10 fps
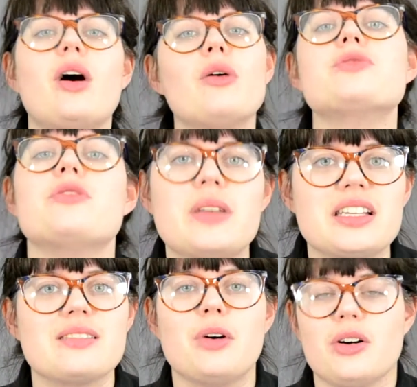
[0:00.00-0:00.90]
also be
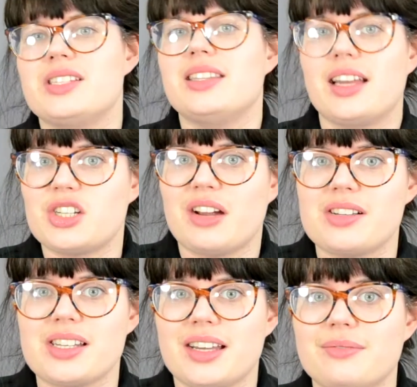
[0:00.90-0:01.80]
supporting that
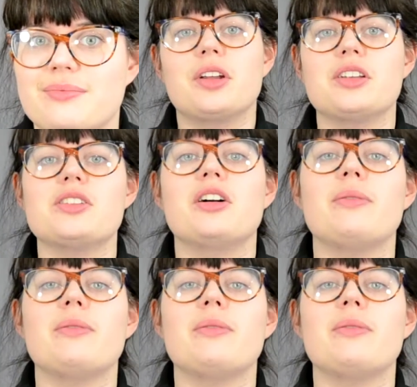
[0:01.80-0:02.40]
charity. I'm going to talk